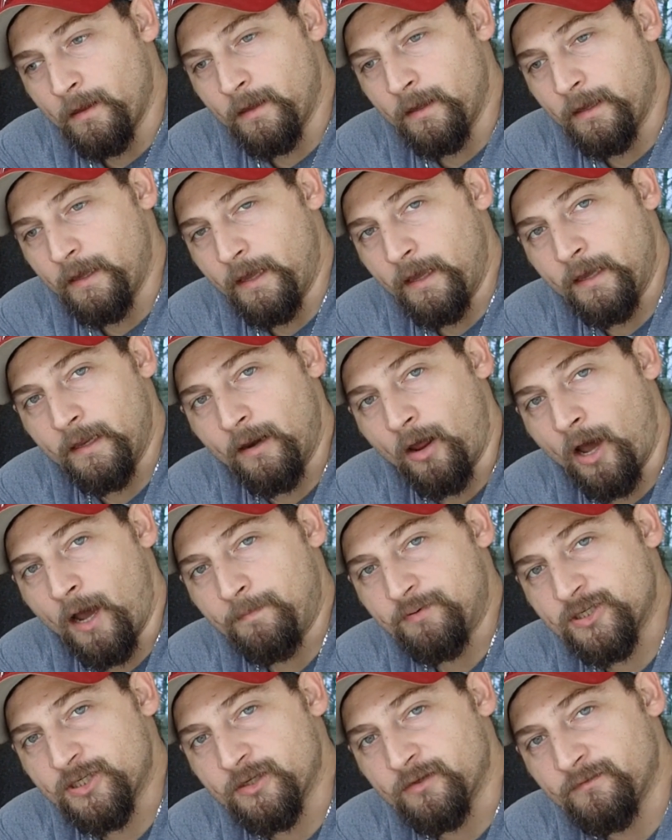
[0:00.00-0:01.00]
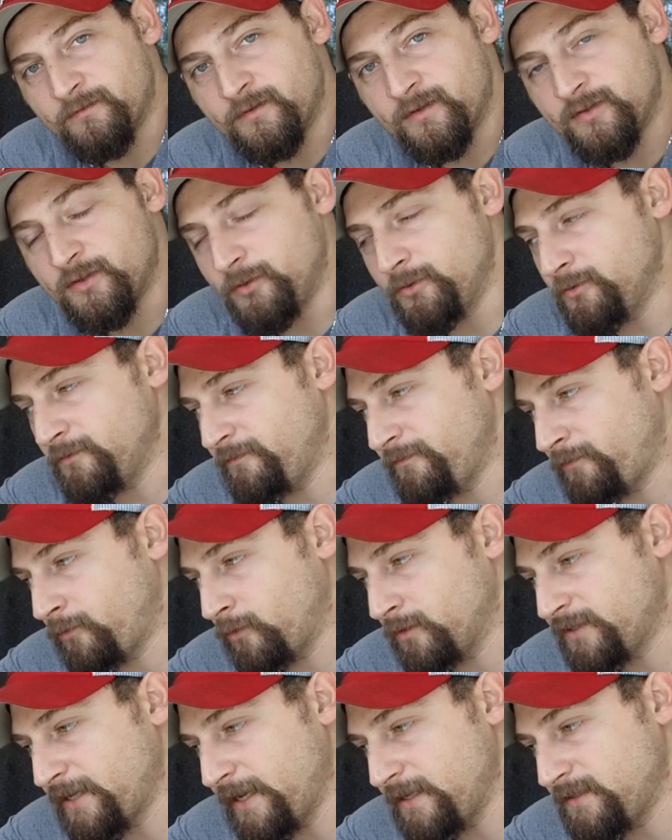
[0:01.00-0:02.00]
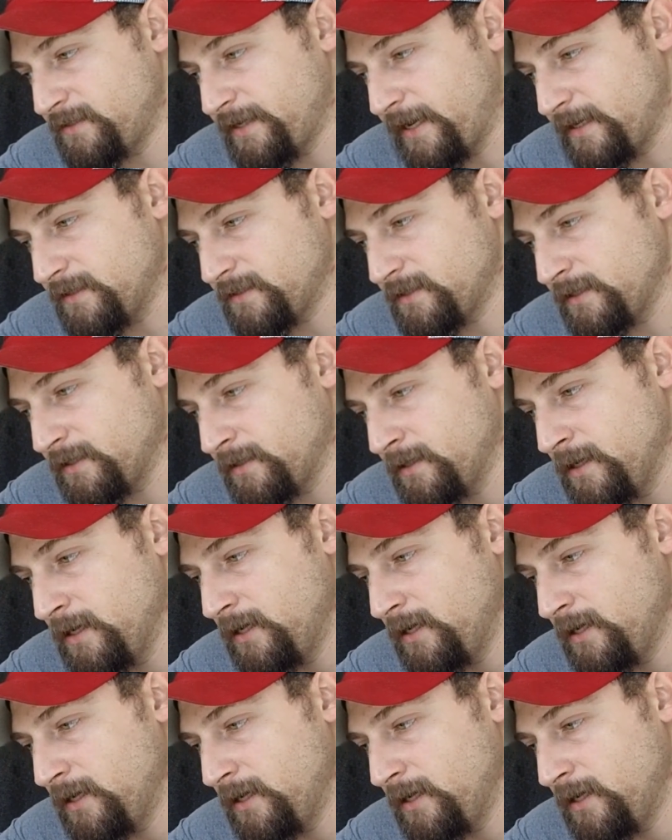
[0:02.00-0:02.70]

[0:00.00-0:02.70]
an option for taste testing?